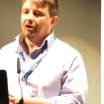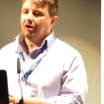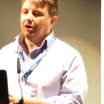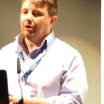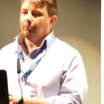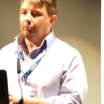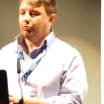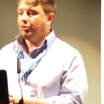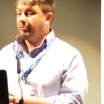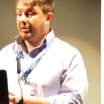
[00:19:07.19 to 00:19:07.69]

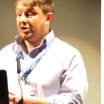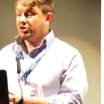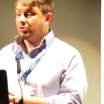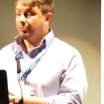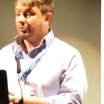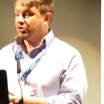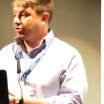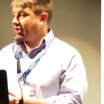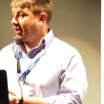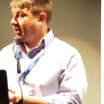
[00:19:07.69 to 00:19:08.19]
um, we made
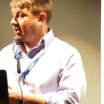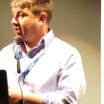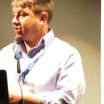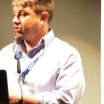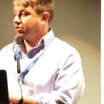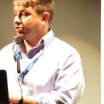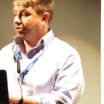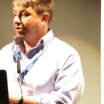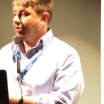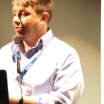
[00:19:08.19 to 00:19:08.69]
some
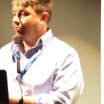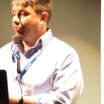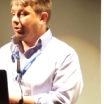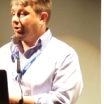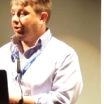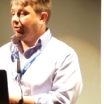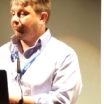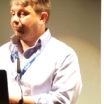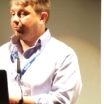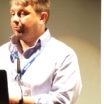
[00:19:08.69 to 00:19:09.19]
mistakes, we
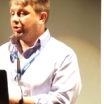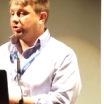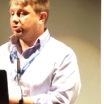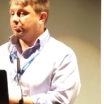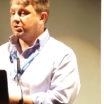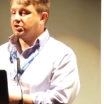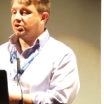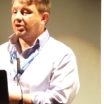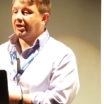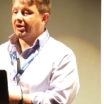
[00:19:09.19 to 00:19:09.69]
learned from those
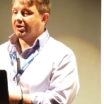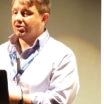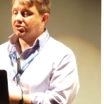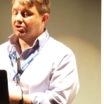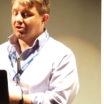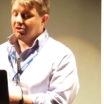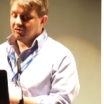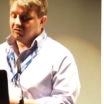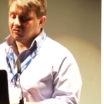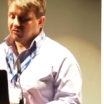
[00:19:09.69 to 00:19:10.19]
mistakes,
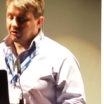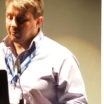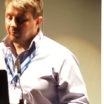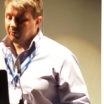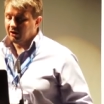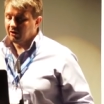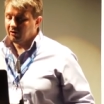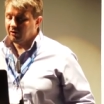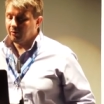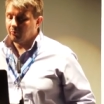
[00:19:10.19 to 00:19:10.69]
and um,
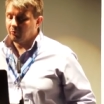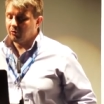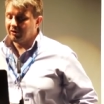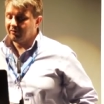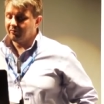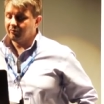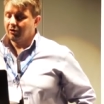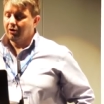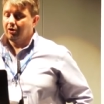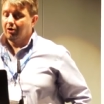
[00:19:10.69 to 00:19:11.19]
and then
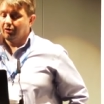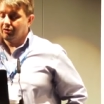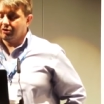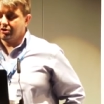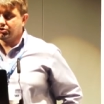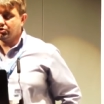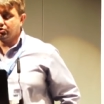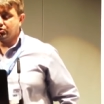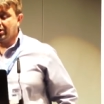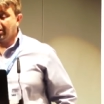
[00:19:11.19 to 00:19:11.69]
we've
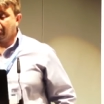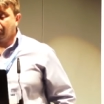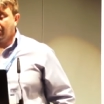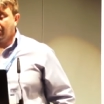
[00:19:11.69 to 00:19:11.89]
this is now